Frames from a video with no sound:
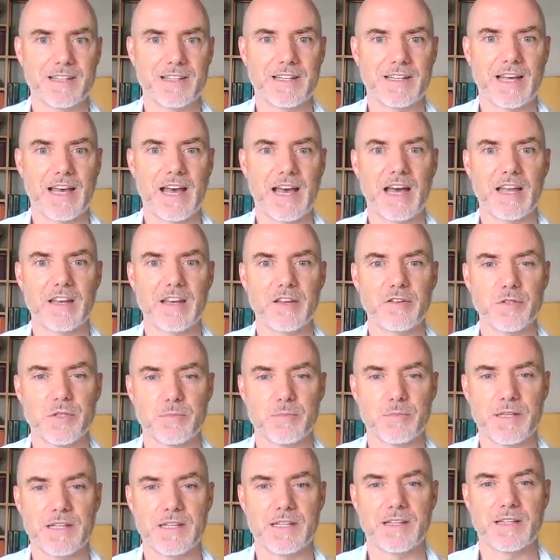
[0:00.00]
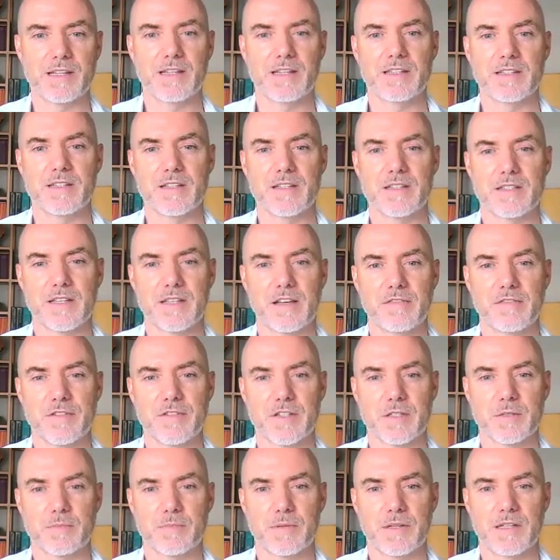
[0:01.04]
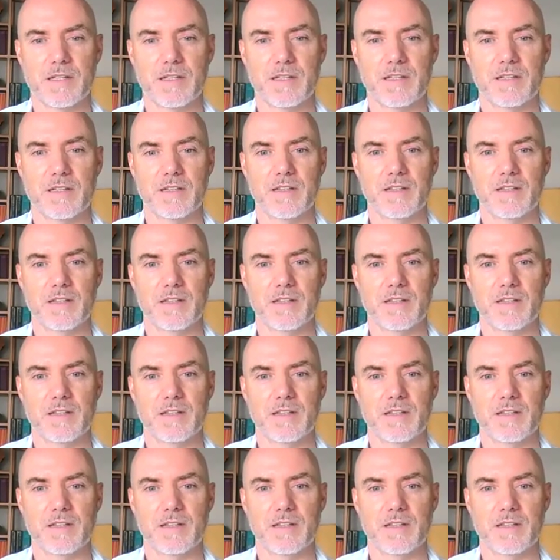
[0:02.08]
Can you speak? Is it safe to speak?